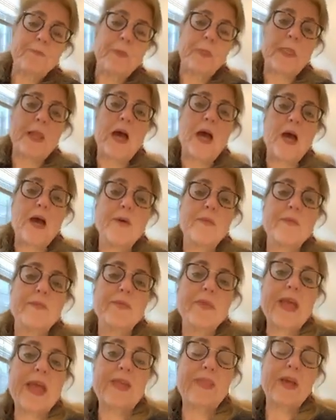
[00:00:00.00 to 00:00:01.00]
And
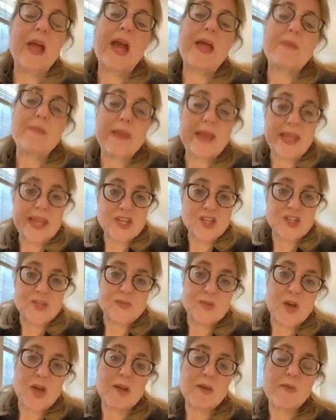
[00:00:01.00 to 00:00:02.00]
the kind of medications I'm
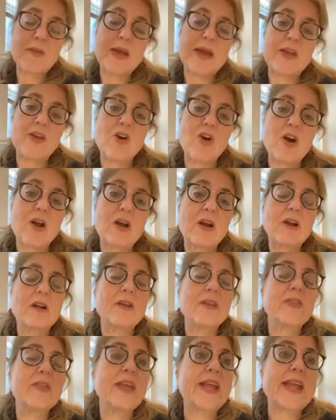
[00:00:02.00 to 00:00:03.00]
talking about are
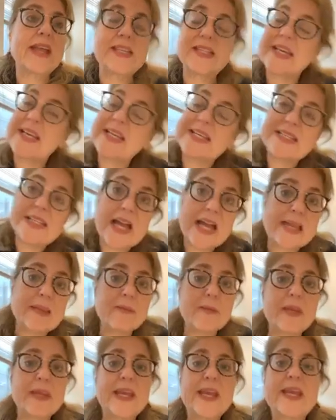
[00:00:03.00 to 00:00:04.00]
the anti-anxiety
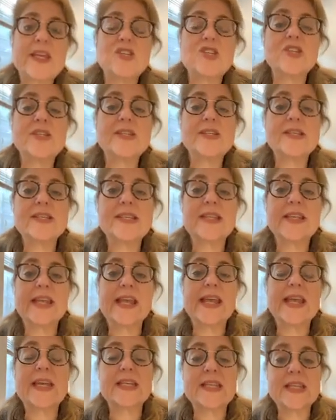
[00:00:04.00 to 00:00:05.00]
medications and the
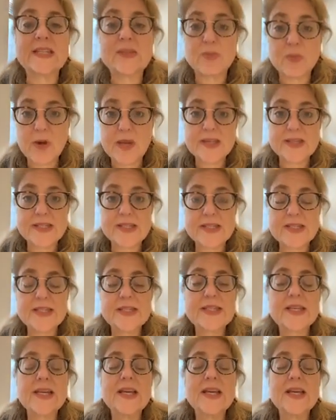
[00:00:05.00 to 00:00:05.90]
antidepressants.